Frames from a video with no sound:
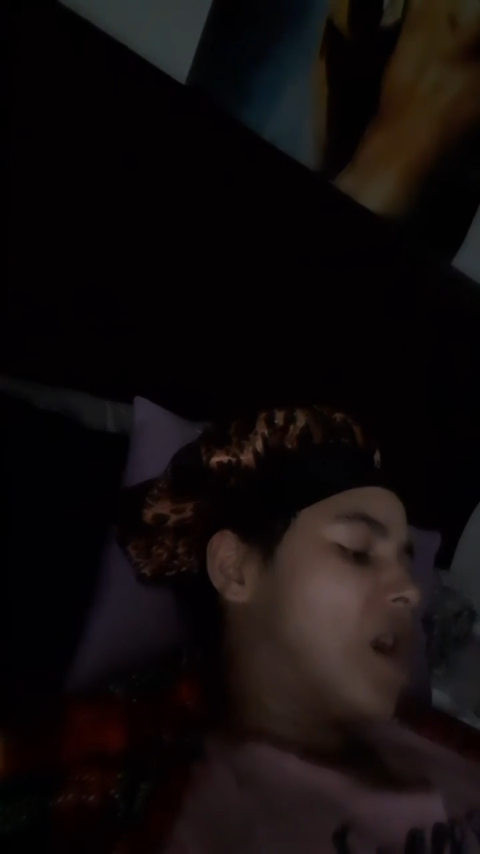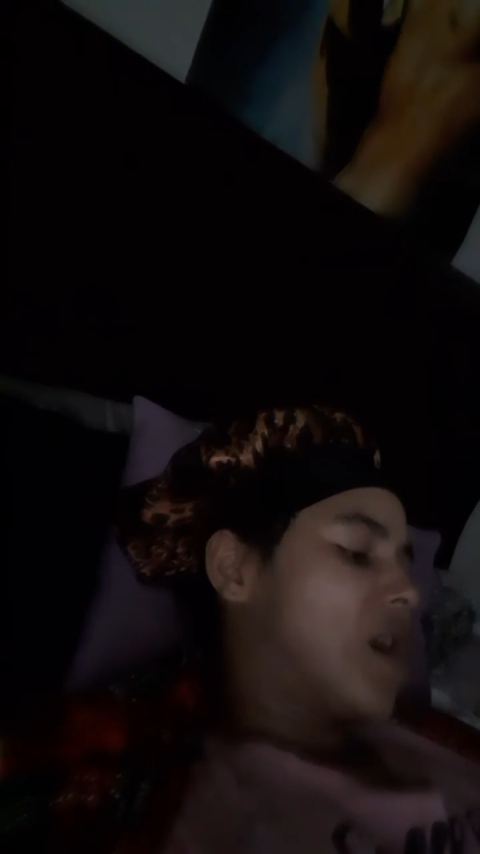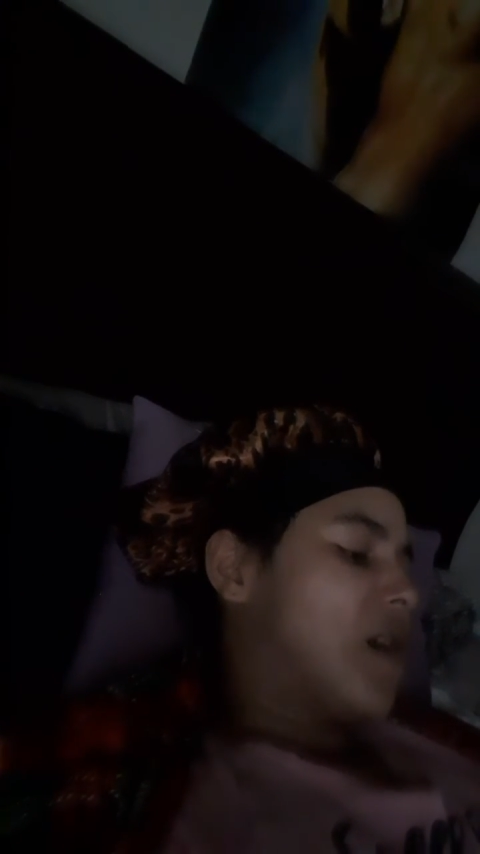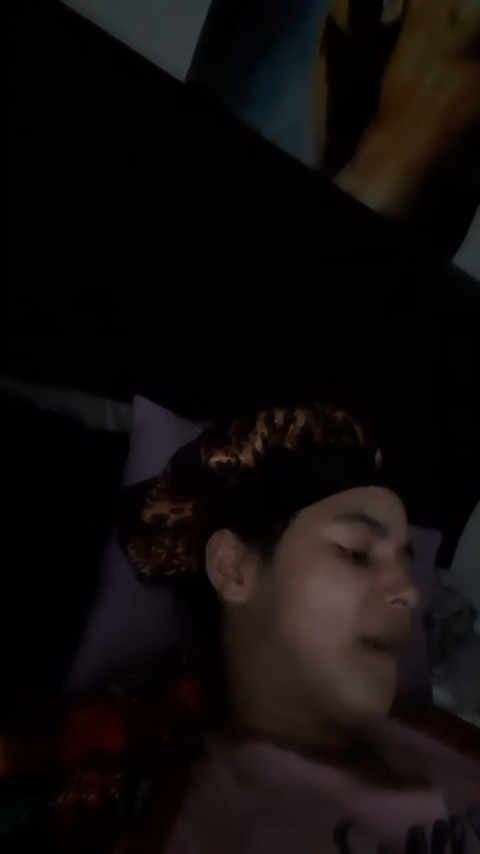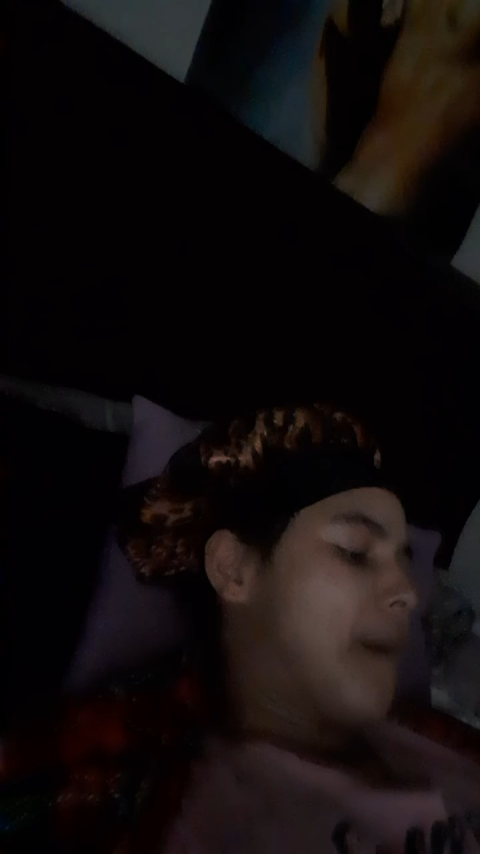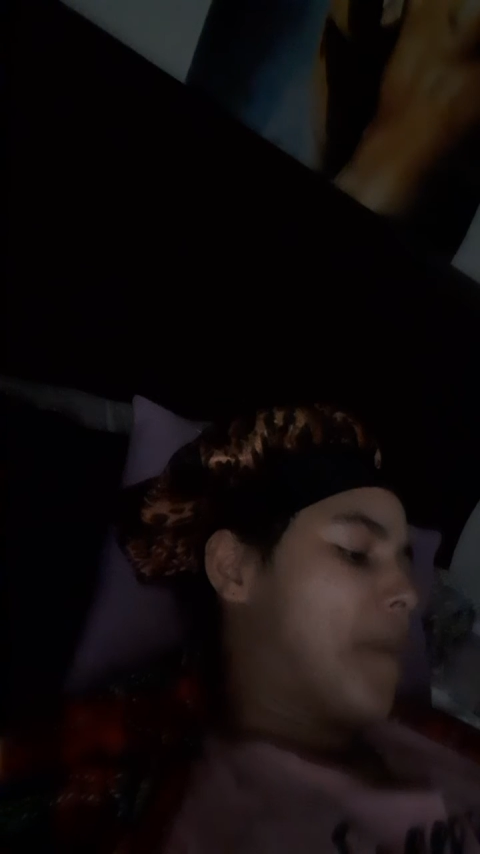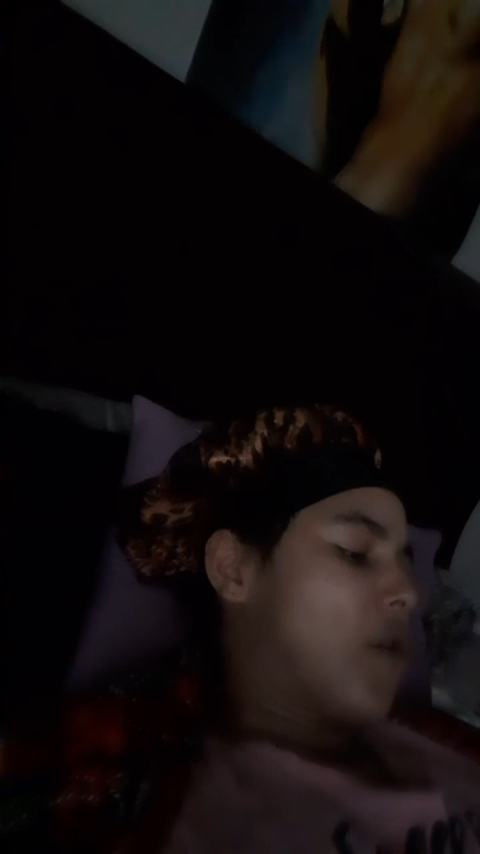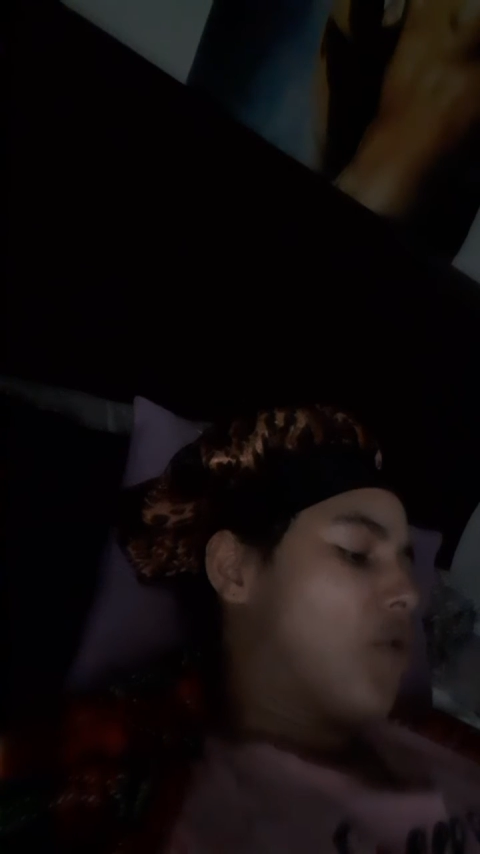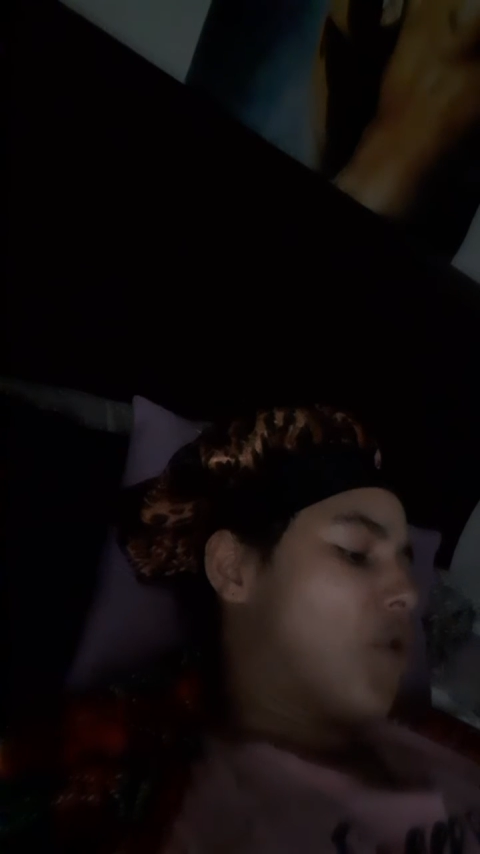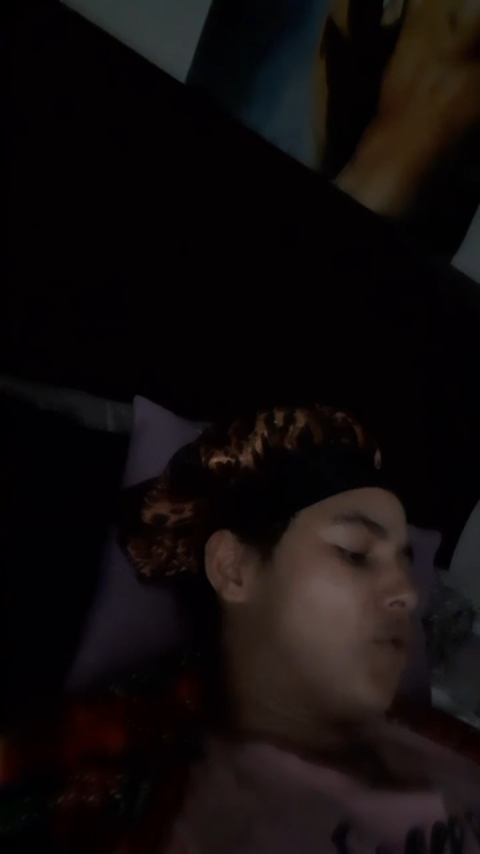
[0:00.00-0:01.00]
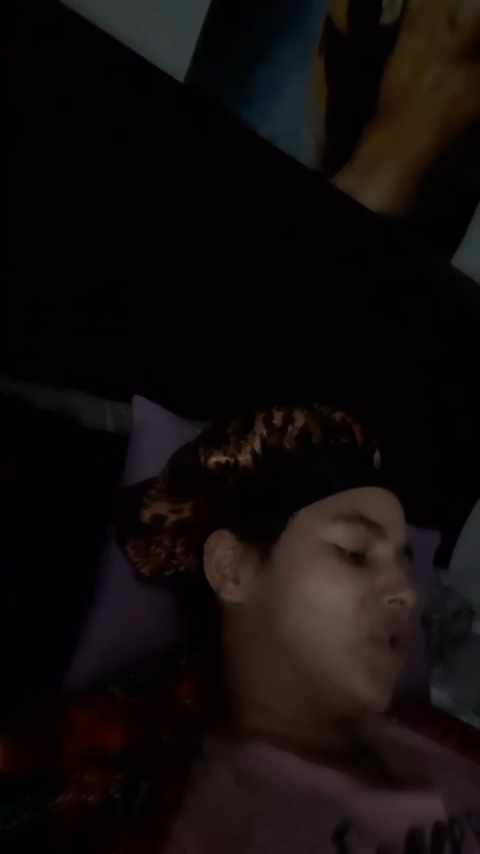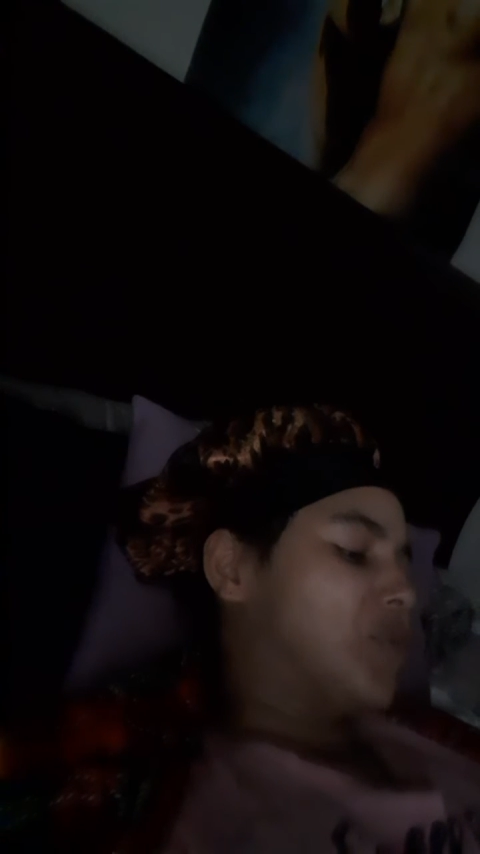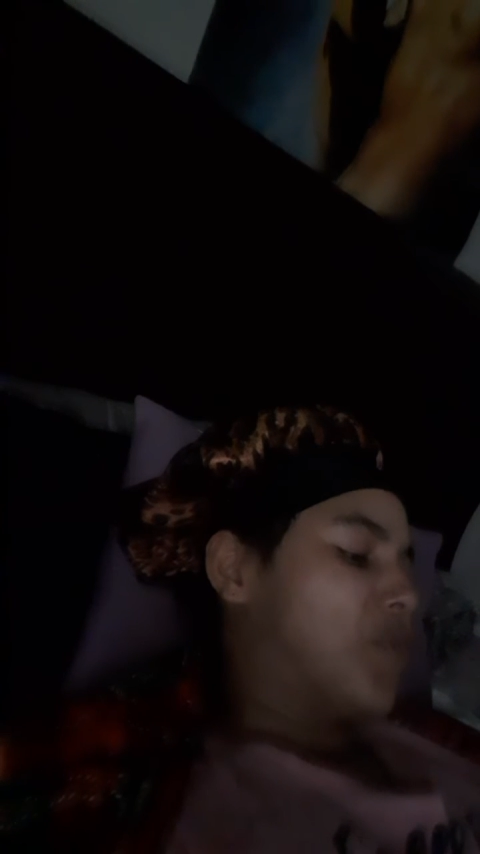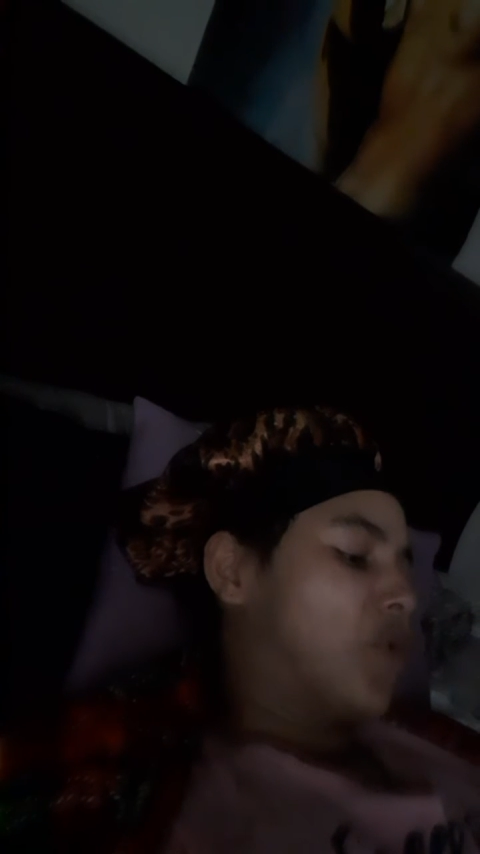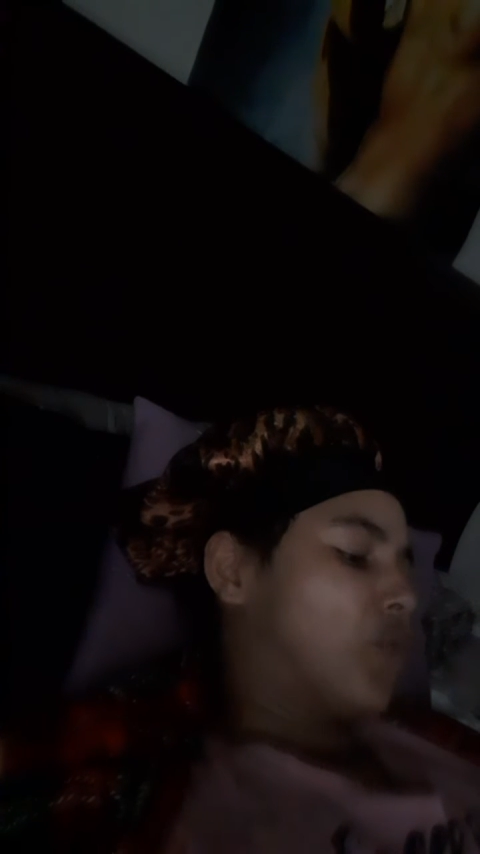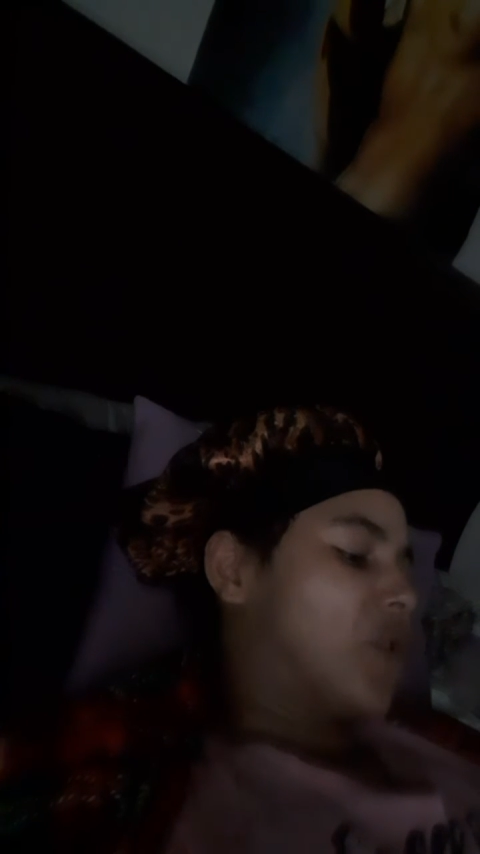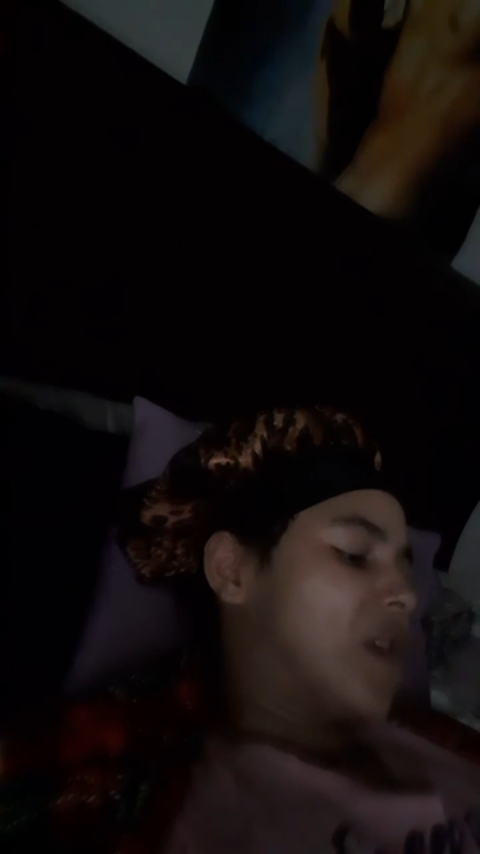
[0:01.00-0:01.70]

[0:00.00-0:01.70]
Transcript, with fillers: Come, O Holy Spirit,